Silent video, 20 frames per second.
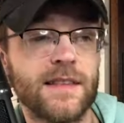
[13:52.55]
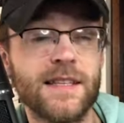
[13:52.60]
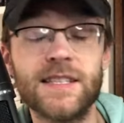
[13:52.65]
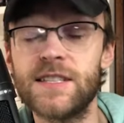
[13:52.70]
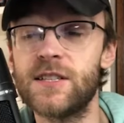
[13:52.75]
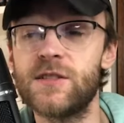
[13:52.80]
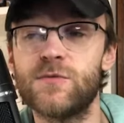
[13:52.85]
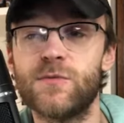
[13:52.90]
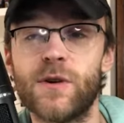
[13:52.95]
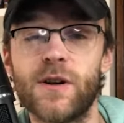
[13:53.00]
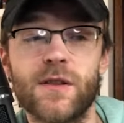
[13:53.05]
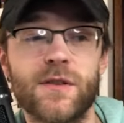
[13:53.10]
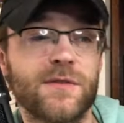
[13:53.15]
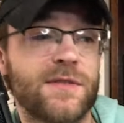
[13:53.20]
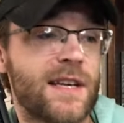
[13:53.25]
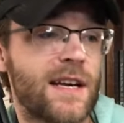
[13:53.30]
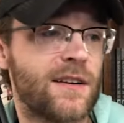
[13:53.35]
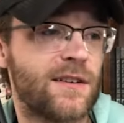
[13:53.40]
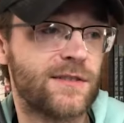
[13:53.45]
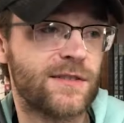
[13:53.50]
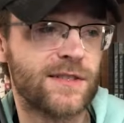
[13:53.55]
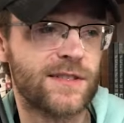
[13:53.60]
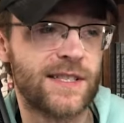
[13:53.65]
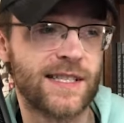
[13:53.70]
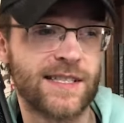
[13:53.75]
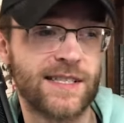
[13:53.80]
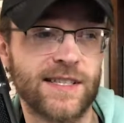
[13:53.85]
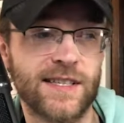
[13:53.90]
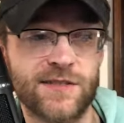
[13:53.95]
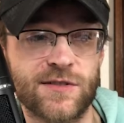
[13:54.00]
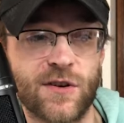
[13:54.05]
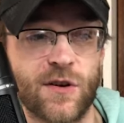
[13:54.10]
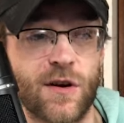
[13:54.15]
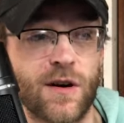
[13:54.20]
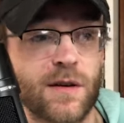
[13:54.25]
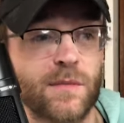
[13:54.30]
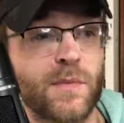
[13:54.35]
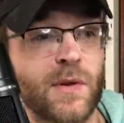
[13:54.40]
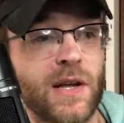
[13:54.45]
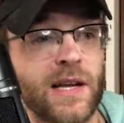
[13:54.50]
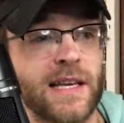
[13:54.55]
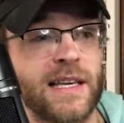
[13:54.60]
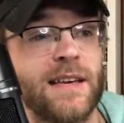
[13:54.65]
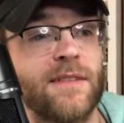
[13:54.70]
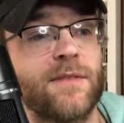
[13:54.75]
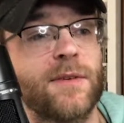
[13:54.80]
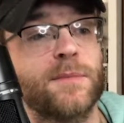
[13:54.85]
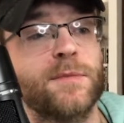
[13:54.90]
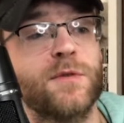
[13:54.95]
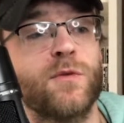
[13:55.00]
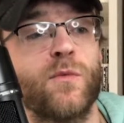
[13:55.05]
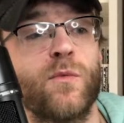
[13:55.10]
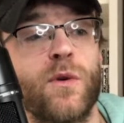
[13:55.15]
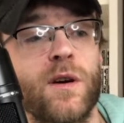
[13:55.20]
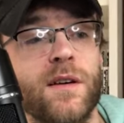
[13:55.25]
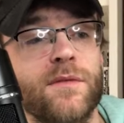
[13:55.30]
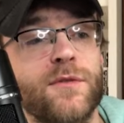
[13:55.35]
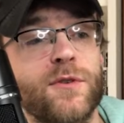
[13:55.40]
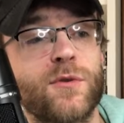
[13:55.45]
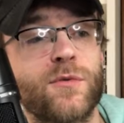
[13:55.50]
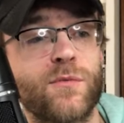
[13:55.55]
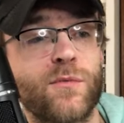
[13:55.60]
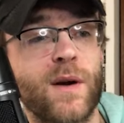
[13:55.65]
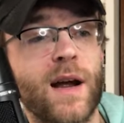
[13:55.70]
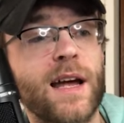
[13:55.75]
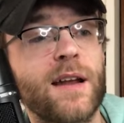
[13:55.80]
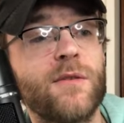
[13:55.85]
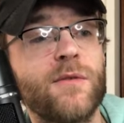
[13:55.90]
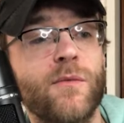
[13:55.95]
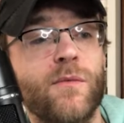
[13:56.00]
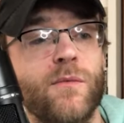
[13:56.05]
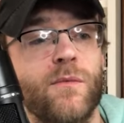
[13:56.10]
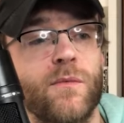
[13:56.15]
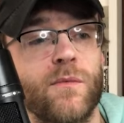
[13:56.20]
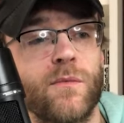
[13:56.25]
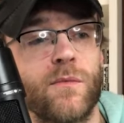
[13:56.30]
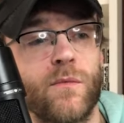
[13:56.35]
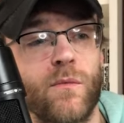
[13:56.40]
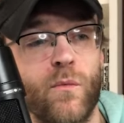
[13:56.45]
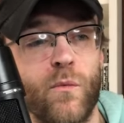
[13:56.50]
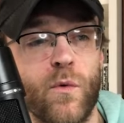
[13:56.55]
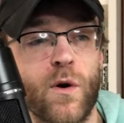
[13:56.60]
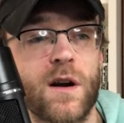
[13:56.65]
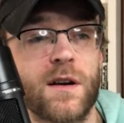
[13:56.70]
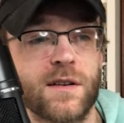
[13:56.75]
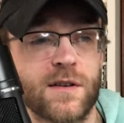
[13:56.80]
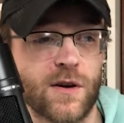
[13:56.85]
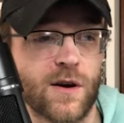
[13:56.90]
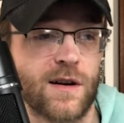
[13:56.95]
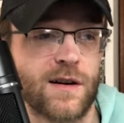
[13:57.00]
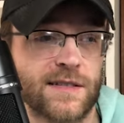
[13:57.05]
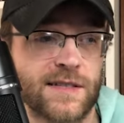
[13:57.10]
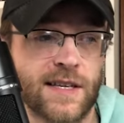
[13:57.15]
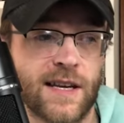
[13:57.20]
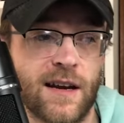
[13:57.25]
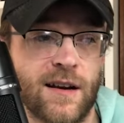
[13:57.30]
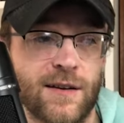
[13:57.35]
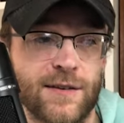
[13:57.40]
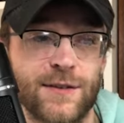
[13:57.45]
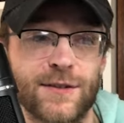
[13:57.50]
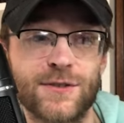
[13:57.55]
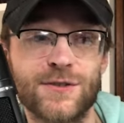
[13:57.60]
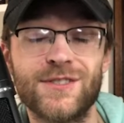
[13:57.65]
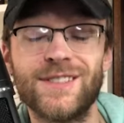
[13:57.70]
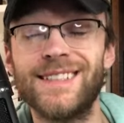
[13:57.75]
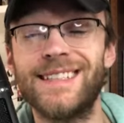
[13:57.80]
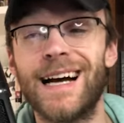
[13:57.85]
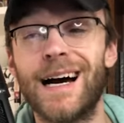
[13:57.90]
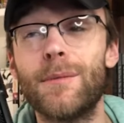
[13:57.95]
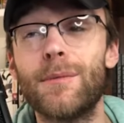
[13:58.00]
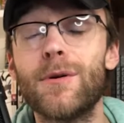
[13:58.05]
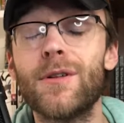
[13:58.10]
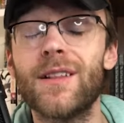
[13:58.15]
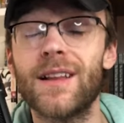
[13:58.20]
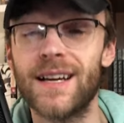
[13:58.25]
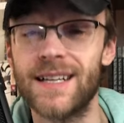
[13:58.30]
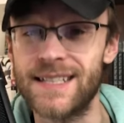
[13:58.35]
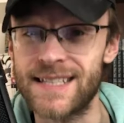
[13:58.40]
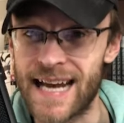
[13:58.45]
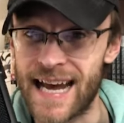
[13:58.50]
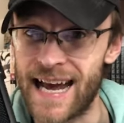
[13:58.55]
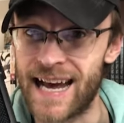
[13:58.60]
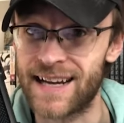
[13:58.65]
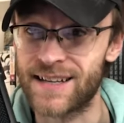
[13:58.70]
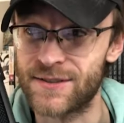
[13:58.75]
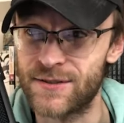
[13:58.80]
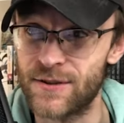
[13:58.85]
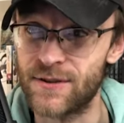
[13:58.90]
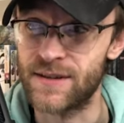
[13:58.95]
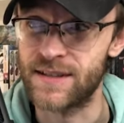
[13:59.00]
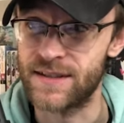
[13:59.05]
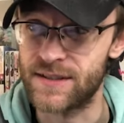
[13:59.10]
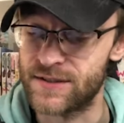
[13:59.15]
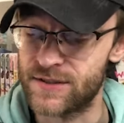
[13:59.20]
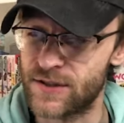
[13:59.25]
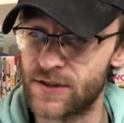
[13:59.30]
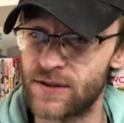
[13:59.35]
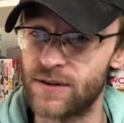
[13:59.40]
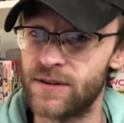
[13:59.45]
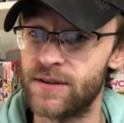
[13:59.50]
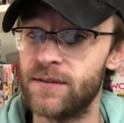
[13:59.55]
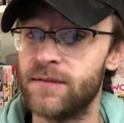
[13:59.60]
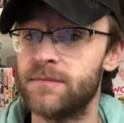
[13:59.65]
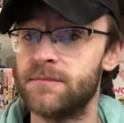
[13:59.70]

This is one of those characters that says on play, give up to one of your red one cost characters, double attack during the turn.